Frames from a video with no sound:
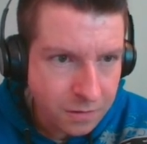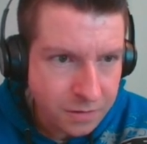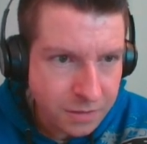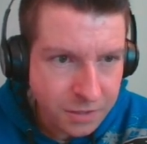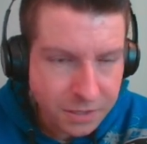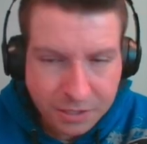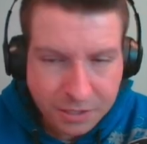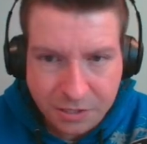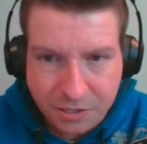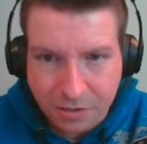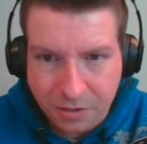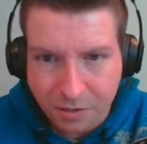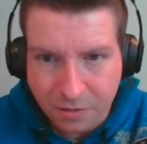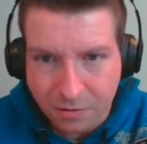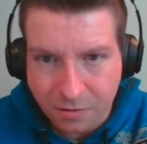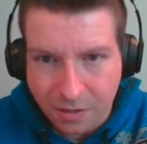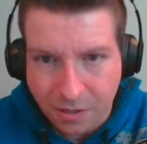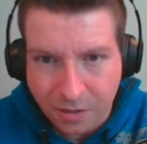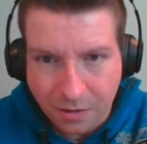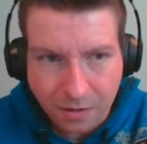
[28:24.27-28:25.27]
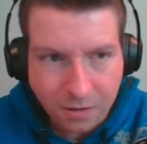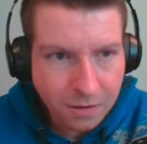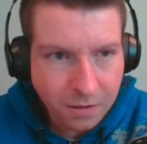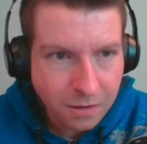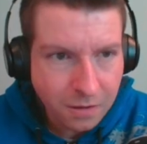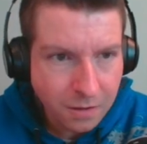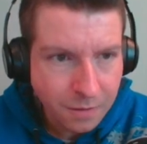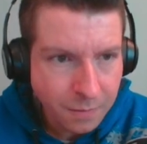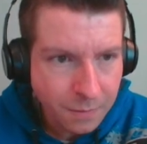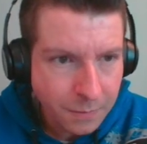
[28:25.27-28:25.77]
It's a nice cloak.
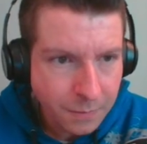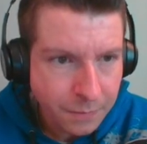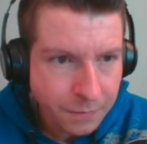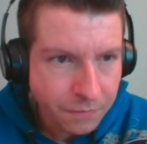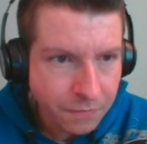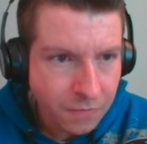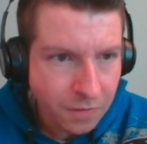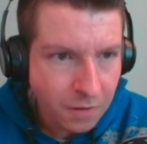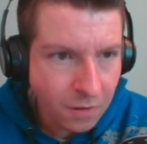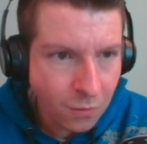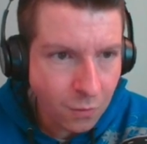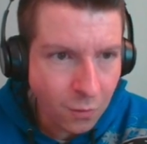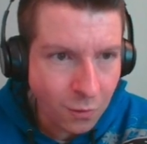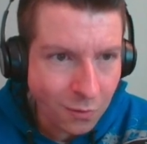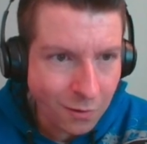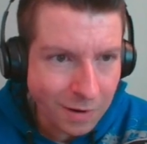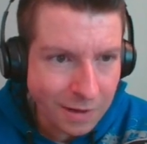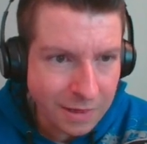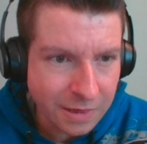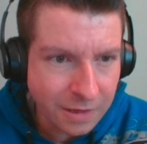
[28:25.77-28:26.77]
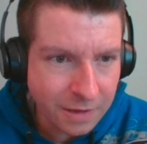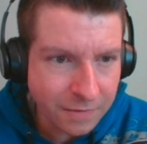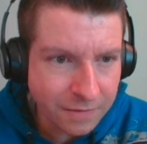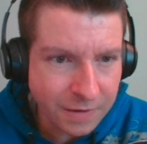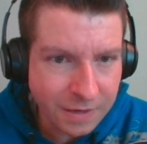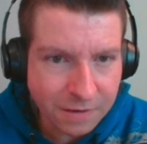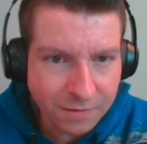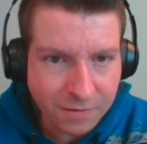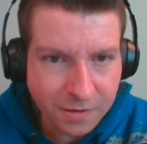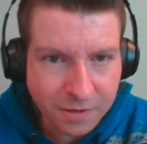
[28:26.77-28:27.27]
Ooh, I
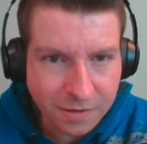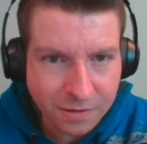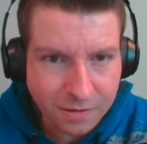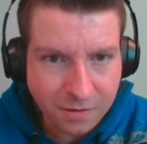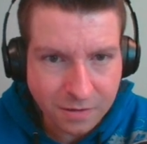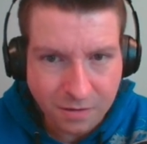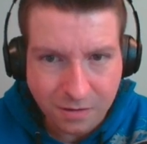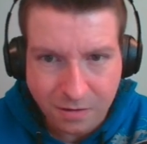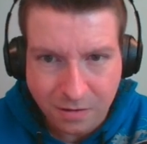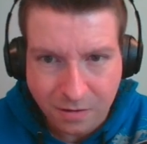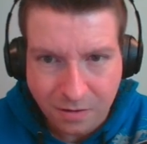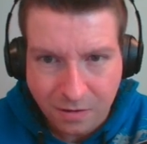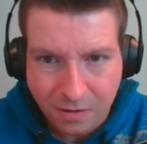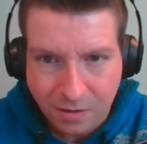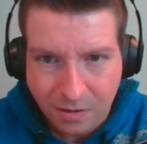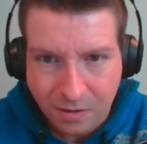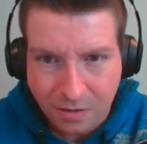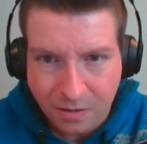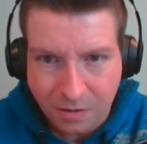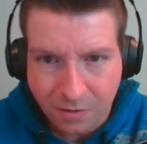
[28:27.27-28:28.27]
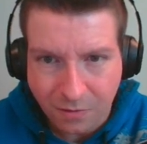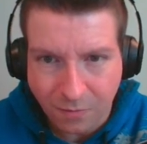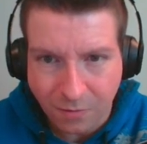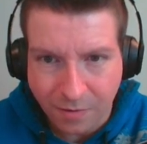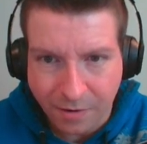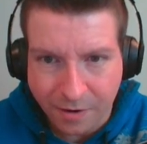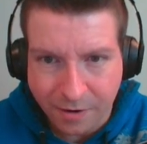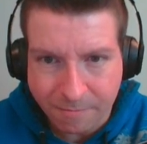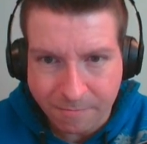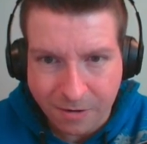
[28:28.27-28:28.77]
love that one.
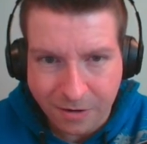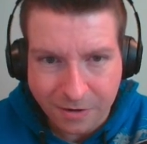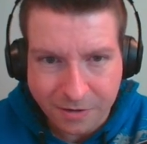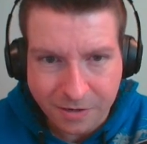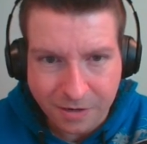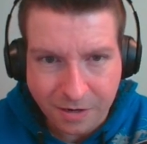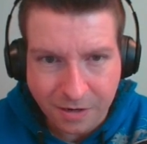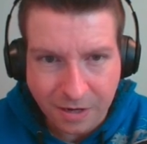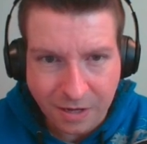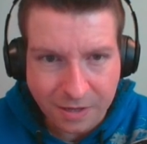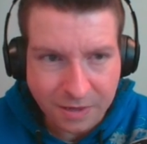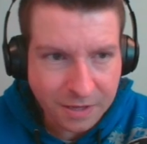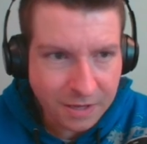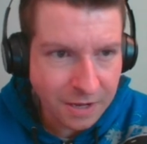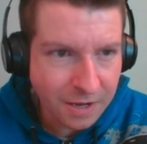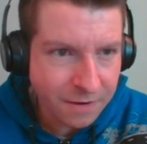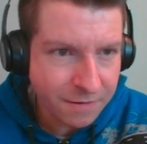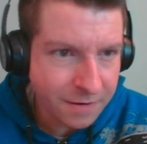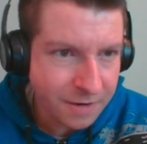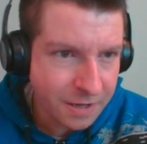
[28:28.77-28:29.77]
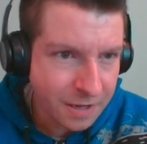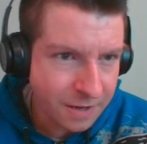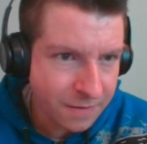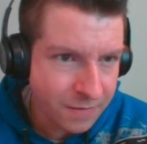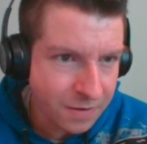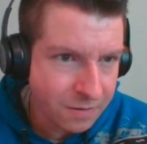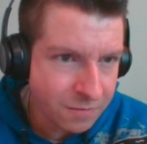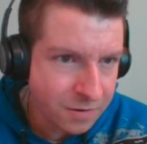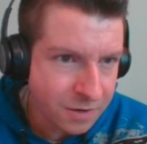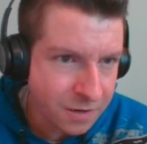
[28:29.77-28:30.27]
The Hunt. I think I already
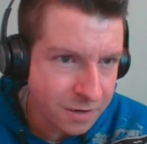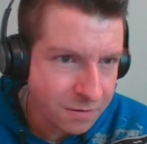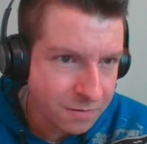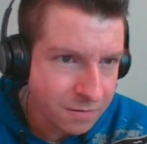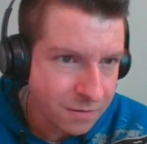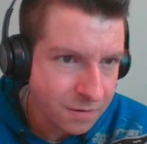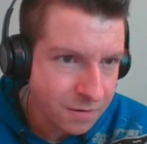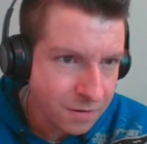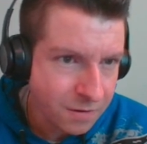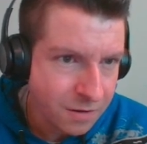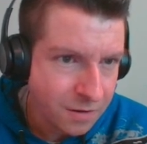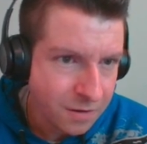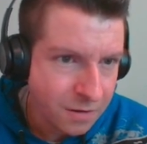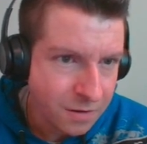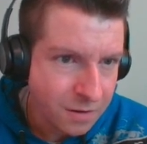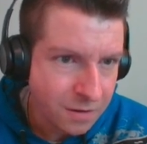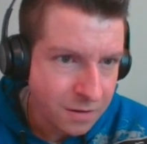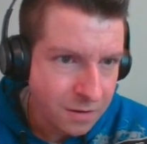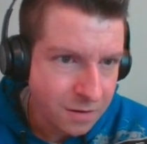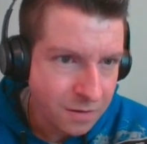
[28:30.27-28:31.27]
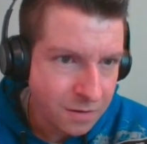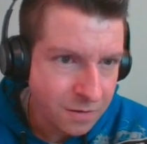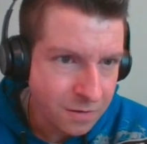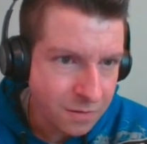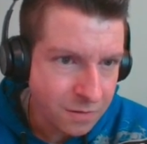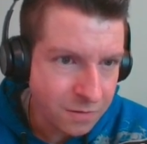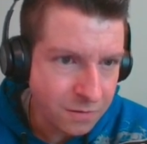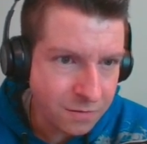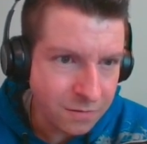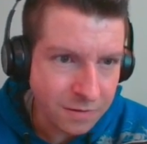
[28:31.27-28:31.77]
have that one, though.
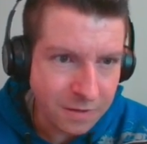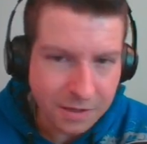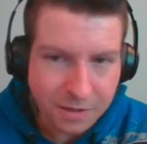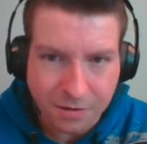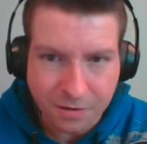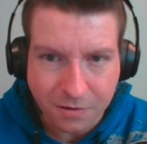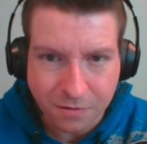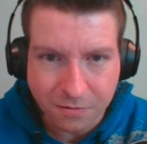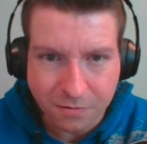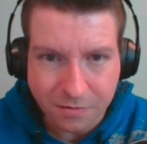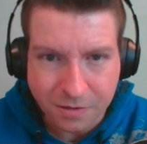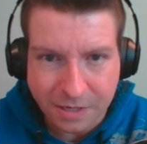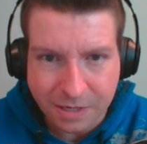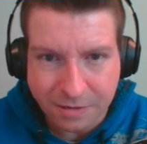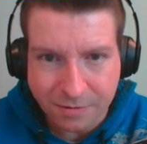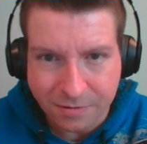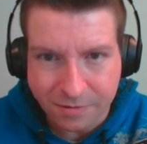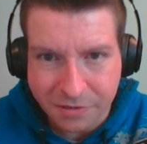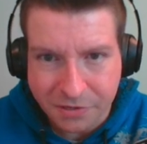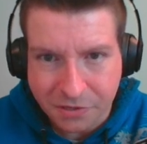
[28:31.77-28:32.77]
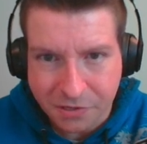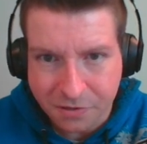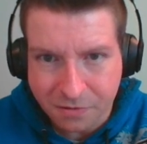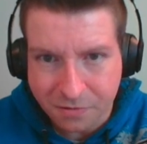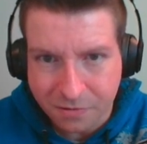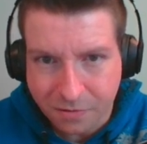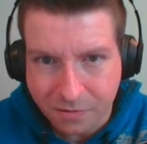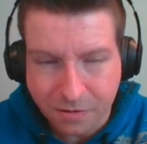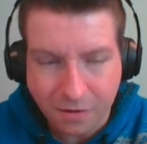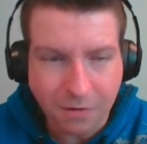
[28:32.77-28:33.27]
Ooh, I look cool with that one.
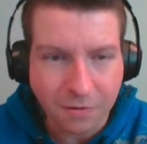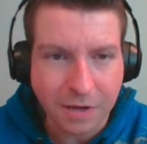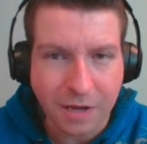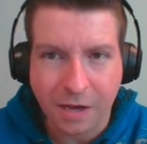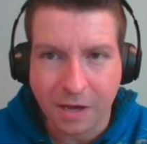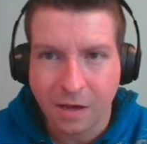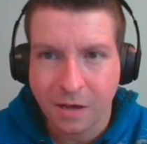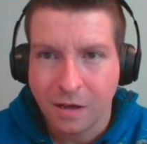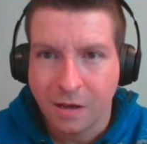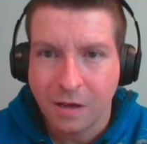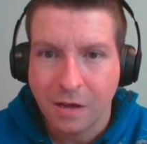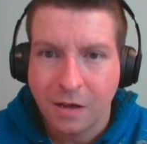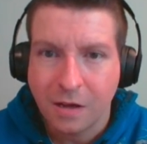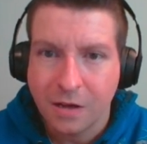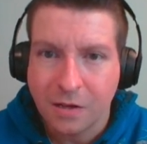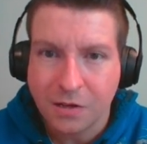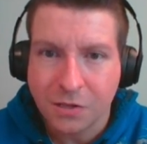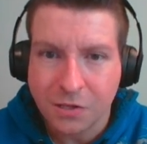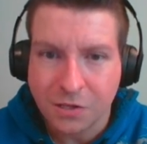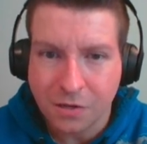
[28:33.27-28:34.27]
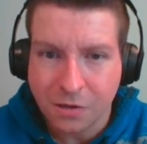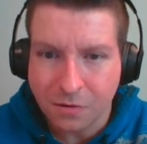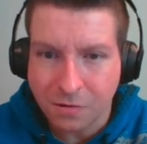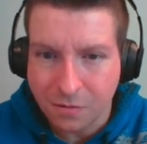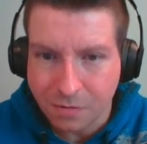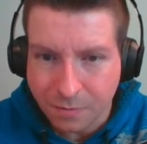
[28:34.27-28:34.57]
Okay, so...